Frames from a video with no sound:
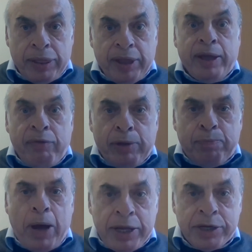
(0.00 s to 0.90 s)
I think even
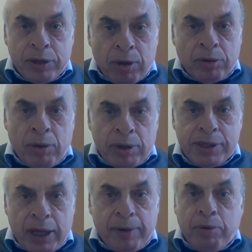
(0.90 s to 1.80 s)
pension, not only
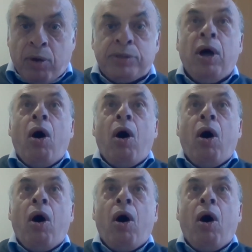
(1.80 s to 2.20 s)
salary, because